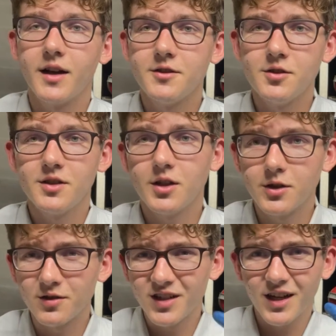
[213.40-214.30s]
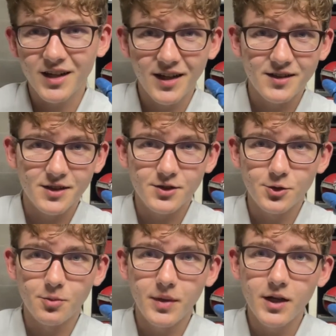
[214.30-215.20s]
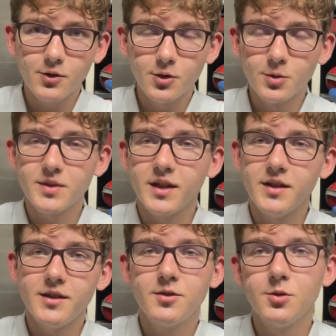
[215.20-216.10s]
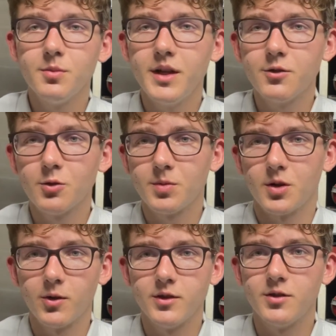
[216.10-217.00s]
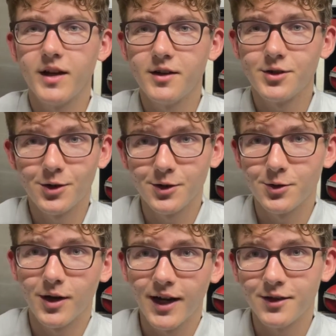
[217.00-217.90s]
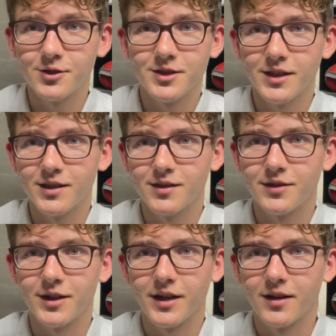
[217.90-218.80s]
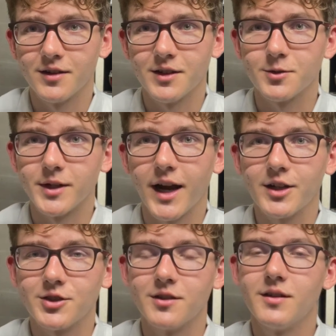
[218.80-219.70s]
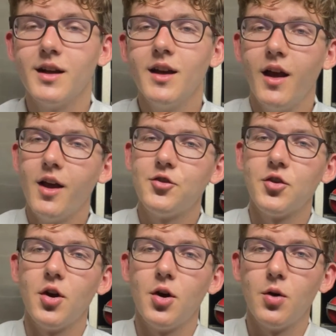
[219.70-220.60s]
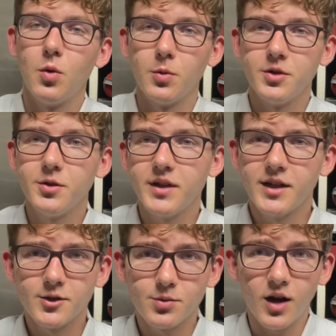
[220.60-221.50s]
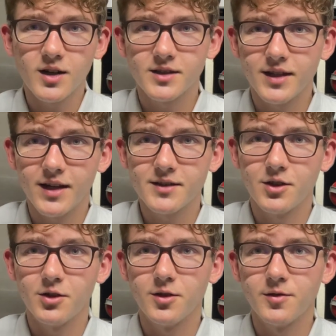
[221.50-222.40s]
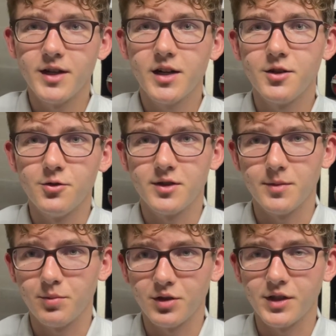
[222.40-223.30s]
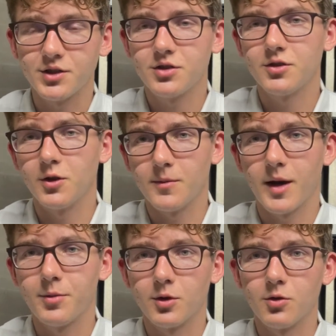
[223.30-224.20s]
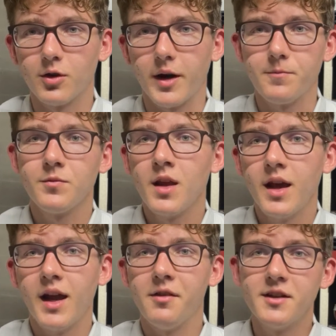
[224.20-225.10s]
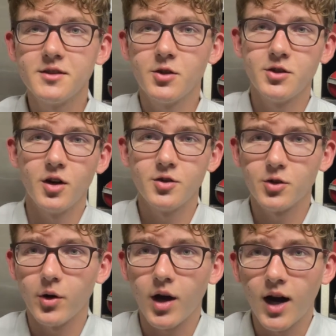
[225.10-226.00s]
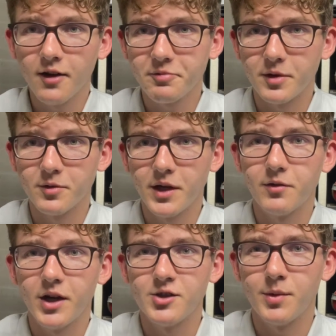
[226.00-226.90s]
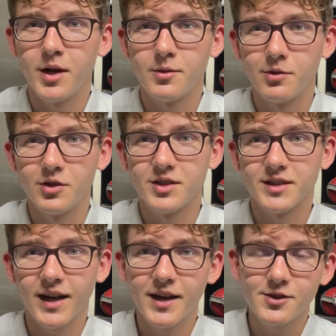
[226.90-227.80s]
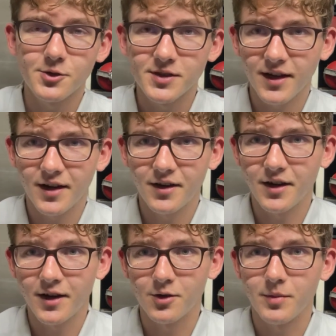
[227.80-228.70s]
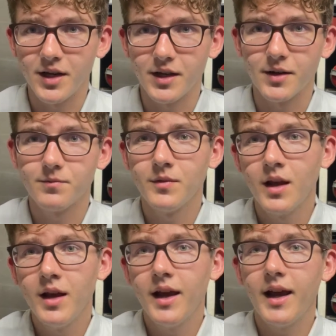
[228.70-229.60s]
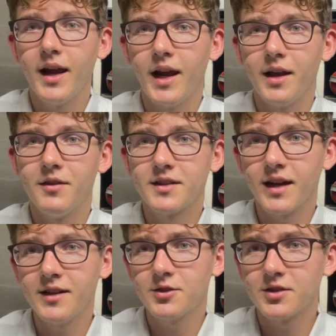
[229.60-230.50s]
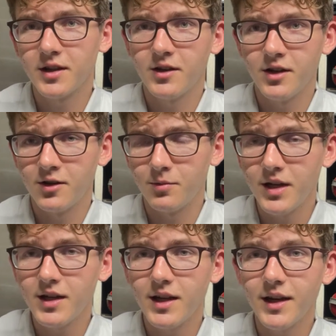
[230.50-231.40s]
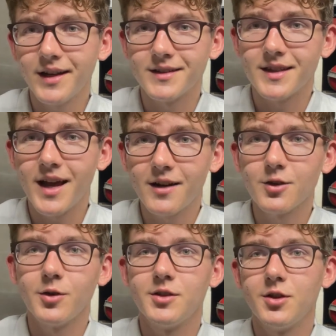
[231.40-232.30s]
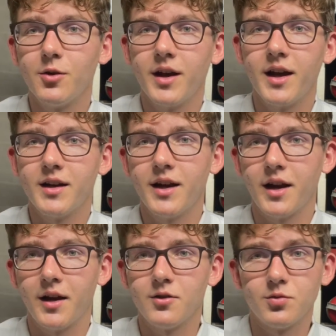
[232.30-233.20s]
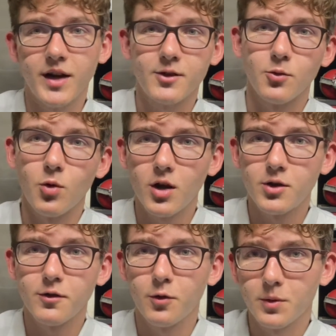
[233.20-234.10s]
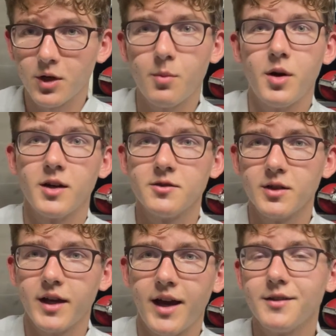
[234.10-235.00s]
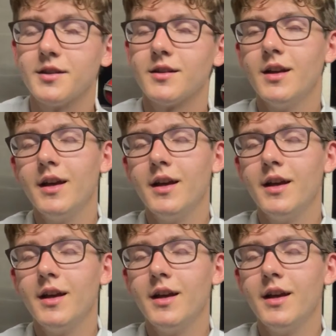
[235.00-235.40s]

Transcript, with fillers: as you can see, our urea contains these two amine groups, and these two amine groups are going to then turn into our hydrazine in the very end of this reaction. So what we're doing here oxidizing our urea using bleach, sodium hypochlorite. And this is going to undergo a Hofmann rearrangement to produce this isocyanate intermediate. And this isocyanate intermediate is then going to go ahead and react with water to form the carboxylic acid.